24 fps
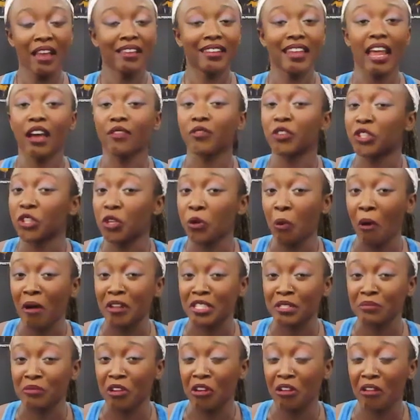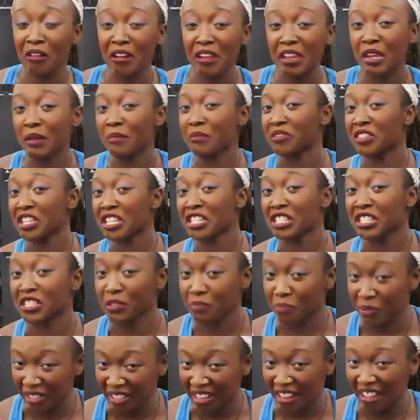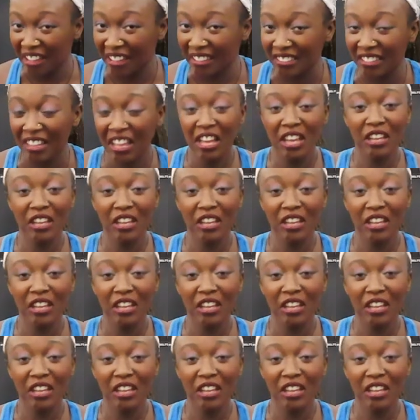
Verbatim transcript: Now, if you do want some cream, this is a plug.